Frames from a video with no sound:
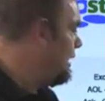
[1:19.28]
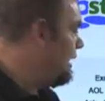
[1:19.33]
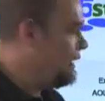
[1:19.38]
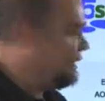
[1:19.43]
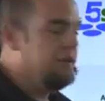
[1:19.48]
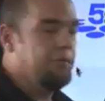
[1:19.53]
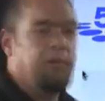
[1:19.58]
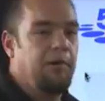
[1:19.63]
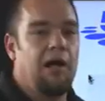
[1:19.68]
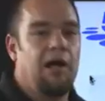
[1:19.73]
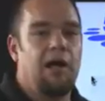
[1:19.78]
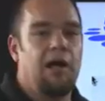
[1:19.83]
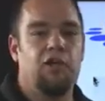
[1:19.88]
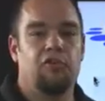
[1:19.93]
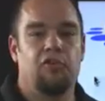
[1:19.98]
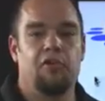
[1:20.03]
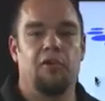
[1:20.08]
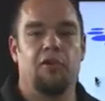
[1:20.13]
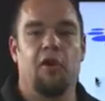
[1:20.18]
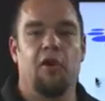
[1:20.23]

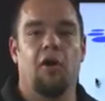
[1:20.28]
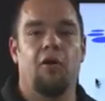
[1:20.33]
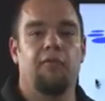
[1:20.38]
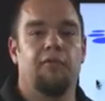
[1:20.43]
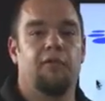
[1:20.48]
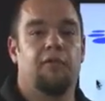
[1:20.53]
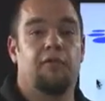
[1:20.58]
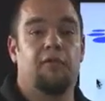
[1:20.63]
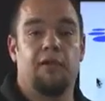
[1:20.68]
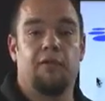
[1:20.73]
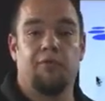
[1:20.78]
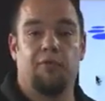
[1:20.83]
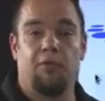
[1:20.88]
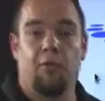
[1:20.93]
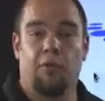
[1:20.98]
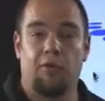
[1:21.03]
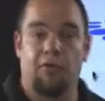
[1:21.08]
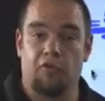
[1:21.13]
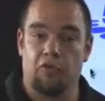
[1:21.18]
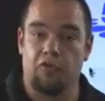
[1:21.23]
occupies over
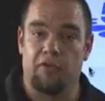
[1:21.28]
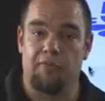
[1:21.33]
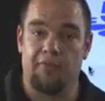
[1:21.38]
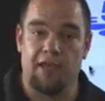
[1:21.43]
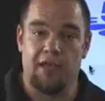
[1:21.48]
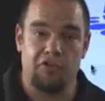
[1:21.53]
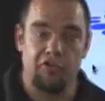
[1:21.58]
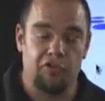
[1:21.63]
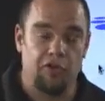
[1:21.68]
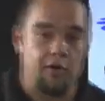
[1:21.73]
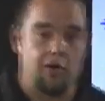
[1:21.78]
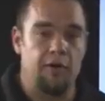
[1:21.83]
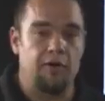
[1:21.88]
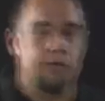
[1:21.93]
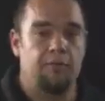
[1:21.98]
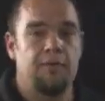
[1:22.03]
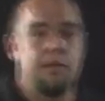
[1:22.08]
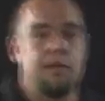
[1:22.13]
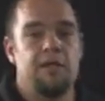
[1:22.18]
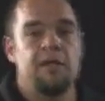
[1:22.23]
3/4 of that chart.
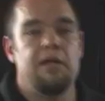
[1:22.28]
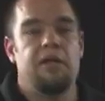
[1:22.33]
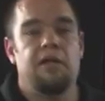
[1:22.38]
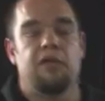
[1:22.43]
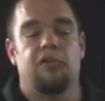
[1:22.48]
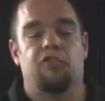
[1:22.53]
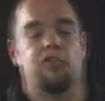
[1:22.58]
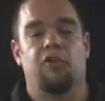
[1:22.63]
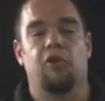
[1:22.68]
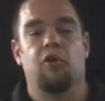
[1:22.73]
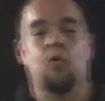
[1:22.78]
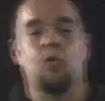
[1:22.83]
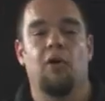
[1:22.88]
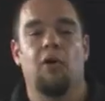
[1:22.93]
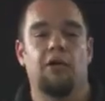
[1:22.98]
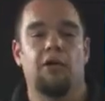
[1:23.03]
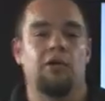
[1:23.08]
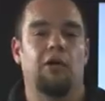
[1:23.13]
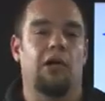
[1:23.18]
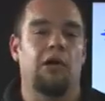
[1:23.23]

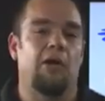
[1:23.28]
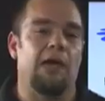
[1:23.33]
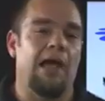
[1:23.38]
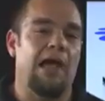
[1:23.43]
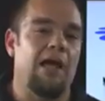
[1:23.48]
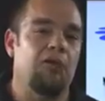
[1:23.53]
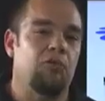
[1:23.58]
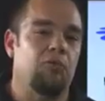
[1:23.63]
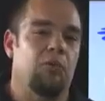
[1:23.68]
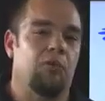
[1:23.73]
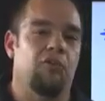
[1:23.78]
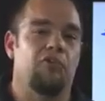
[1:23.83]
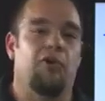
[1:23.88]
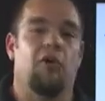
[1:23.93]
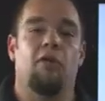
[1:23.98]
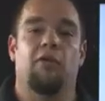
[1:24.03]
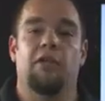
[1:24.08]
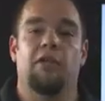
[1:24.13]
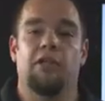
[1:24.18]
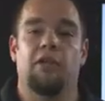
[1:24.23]
So as we're
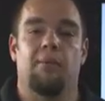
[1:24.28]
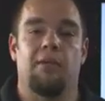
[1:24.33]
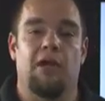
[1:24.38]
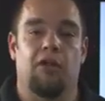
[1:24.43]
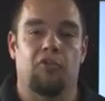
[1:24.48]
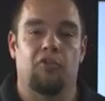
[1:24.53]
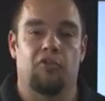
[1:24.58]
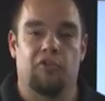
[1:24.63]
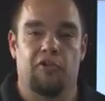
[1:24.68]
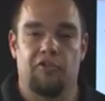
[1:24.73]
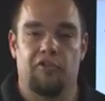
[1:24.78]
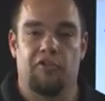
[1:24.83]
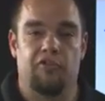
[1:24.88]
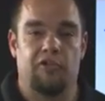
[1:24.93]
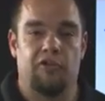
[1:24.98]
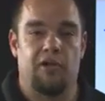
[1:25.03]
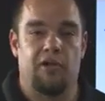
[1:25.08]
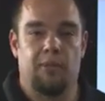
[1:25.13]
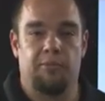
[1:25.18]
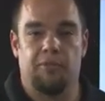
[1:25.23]
talking about search
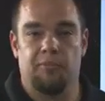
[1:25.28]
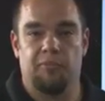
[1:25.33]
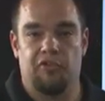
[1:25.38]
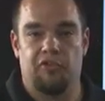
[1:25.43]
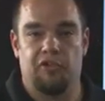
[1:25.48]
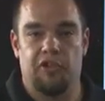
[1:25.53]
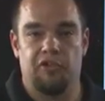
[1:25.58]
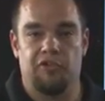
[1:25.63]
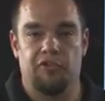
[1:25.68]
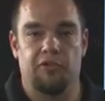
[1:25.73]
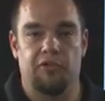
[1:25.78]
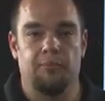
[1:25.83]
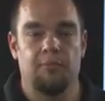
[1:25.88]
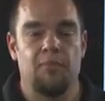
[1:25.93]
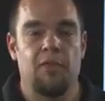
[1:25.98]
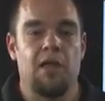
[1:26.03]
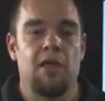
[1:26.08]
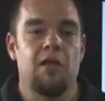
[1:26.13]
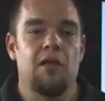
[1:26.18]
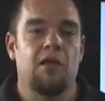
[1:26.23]
engine optimization,
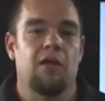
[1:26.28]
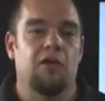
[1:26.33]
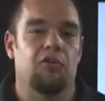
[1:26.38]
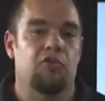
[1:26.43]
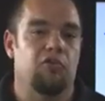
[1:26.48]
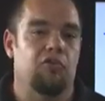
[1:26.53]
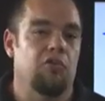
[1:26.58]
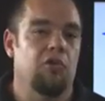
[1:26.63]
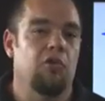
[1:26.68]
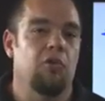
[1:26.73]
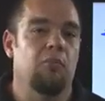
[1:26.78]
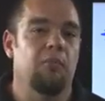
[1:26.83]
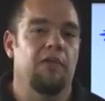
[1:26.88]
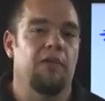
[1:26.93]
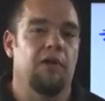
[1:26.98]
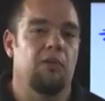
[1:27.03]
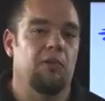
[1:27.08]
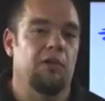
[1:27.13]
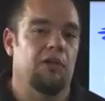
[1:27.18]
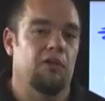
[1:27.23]
assume
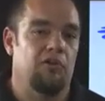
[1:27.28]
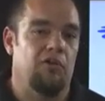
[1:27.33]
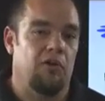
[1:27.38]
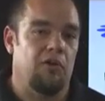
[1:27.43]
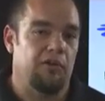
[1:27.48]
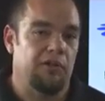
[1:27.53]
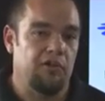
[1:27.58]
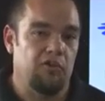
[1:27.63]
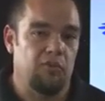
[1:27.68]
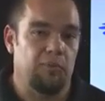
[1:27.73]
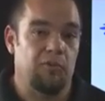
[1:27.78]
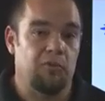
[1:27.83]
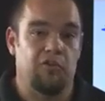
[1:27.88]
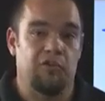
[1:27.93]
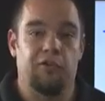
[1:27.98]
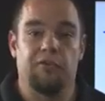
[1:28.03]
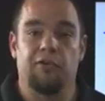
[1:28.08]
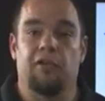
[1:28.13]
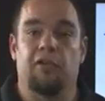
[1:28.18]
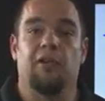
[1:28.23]
that we're talking
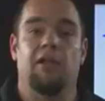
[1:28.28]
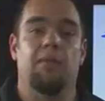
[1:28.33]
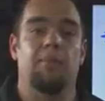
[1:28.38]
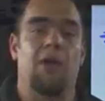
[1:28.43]
specifically